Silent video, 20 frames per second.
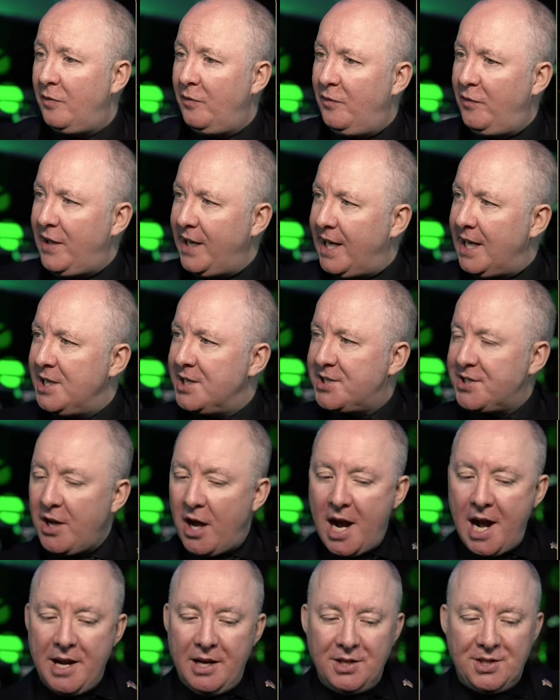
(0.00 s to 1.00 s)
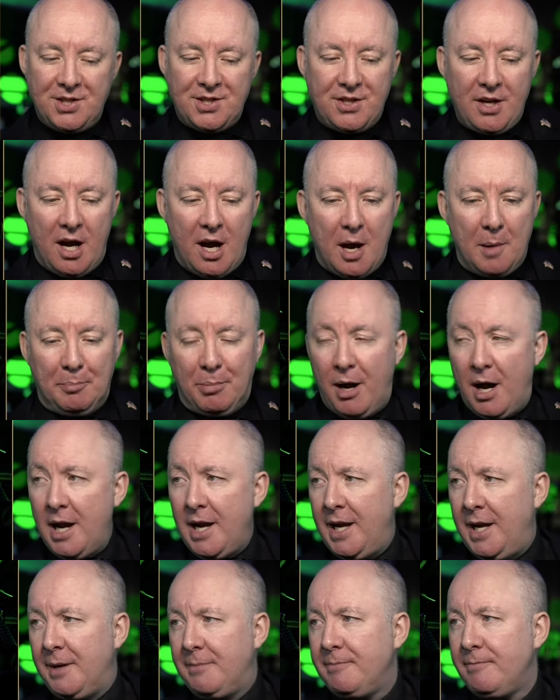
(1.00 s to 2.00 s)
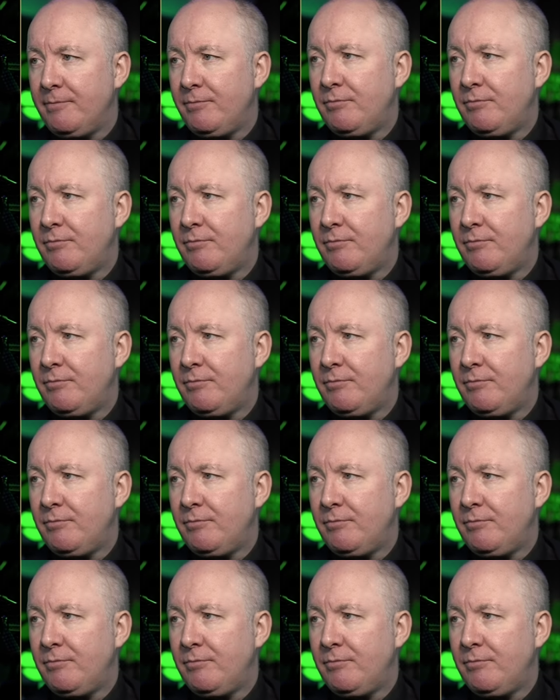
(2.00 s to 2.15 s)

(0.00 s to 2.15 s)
the insiders start buying.